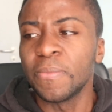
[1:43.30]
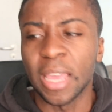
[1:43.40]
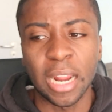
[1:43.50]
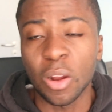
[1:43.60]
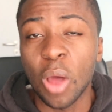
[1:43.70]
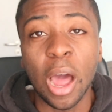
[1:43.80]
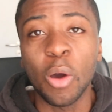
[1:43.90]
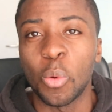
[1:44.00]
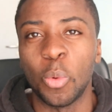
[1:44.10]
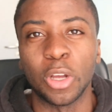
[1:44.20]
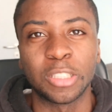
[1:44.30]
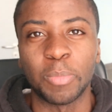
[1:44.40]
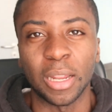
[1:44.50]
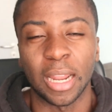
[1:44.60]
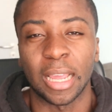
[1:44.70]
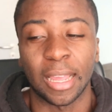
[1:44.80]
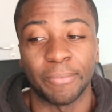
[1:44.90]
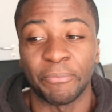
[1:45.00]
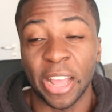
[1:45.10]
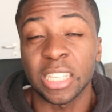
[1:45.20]
And I don't know how it works, but like
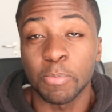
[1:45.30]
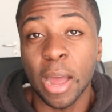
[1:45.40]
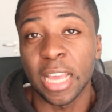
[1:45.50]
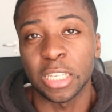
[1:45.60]
that's my